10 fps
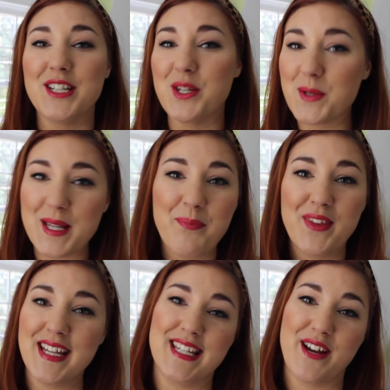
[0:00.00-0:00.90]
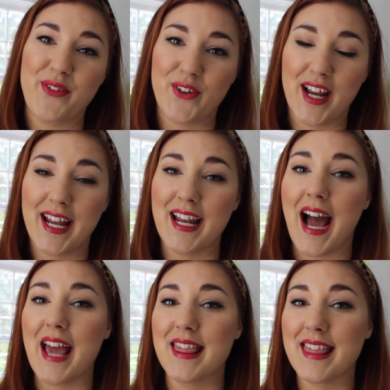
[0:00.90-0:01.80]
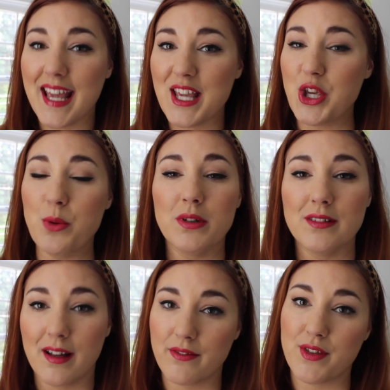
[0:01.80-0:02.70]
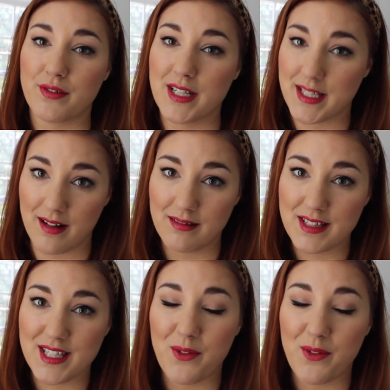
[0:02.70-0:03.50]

Do something different. I think you will love the results.